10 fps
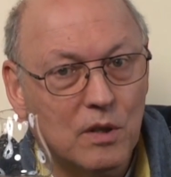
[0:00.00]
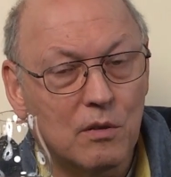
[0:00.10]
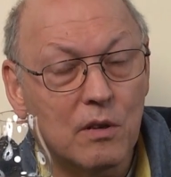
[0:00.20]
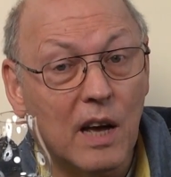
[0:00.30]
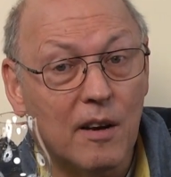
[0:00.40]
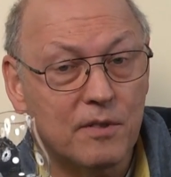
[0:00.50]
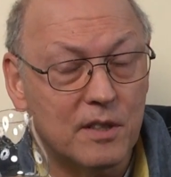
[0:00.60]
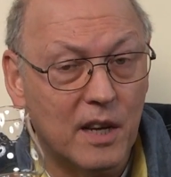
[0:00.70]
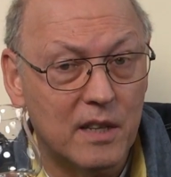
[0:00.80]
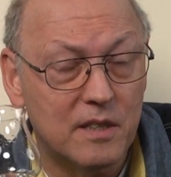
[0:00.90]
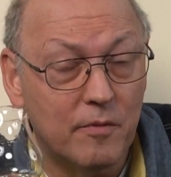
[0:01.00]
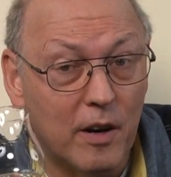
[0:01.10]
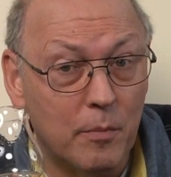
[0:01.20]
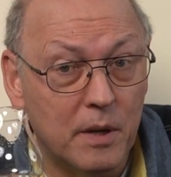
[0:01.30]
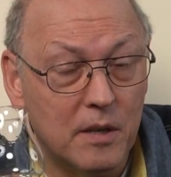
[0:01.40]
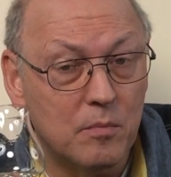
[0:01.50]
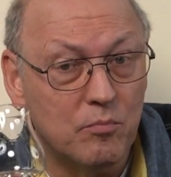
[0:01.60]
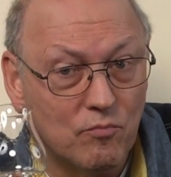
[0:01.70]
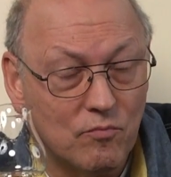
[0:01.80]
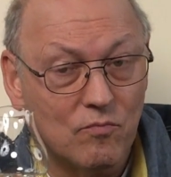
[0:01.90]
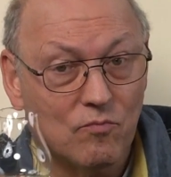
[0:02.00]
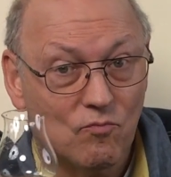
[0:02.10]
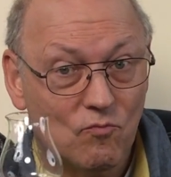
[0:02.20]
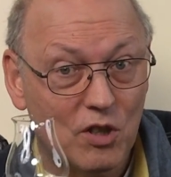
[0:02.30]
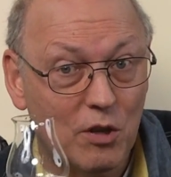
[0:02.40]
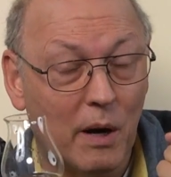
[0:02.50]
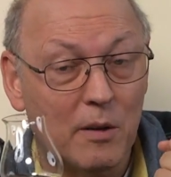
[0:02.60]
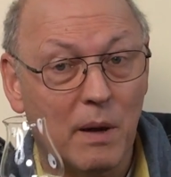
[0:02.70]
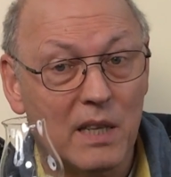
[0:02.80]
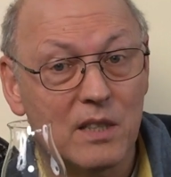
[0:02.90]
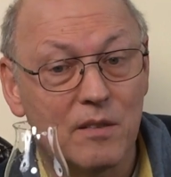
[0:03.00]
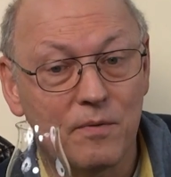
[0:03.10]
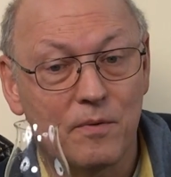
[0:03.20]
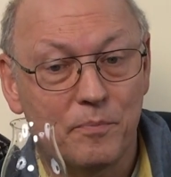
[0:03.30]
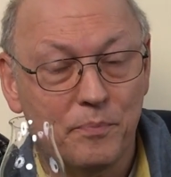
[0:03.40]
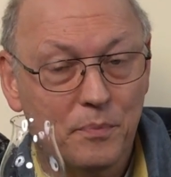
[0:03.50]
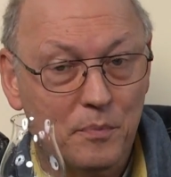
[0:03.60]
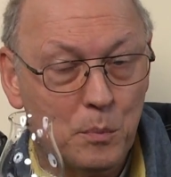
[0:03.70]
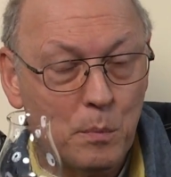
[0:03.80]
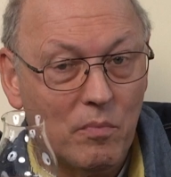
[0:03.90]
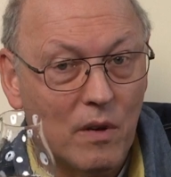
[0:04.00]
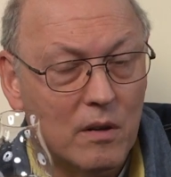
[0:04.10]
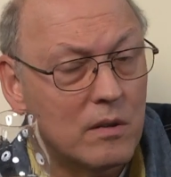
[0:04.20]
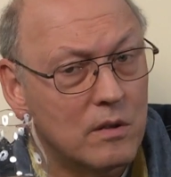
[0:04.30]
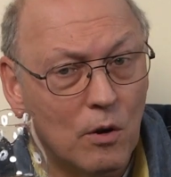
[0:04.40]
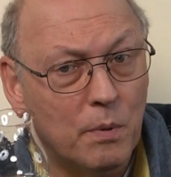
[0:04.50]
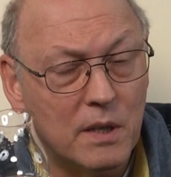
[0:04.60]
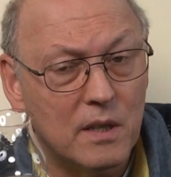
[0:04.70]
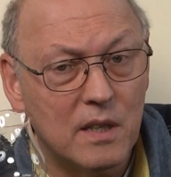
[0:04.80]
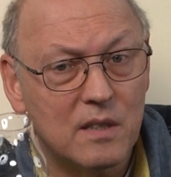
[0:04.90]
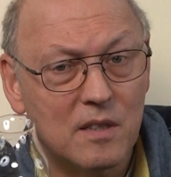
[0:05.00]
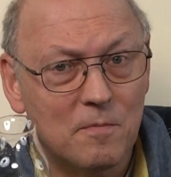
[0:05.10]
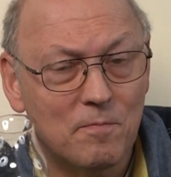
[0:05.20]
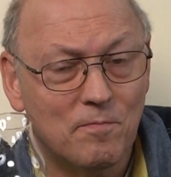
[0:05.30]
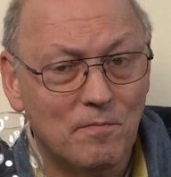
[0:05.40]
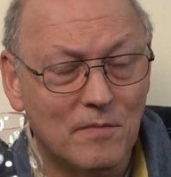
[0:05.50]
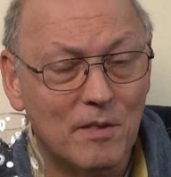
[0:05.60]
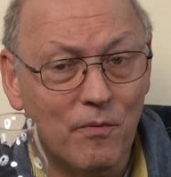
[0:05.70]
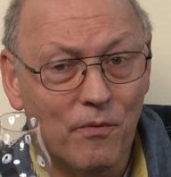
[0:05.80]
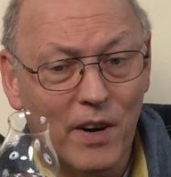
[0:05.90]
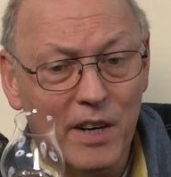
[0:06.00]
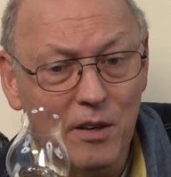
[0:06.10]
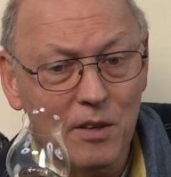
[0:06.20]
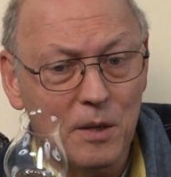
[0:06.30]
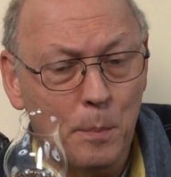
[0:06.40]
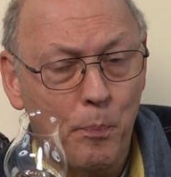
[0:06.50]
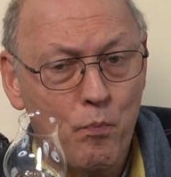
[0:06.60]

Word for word: good aftertaste developing, quite massive, no bitterness, very good.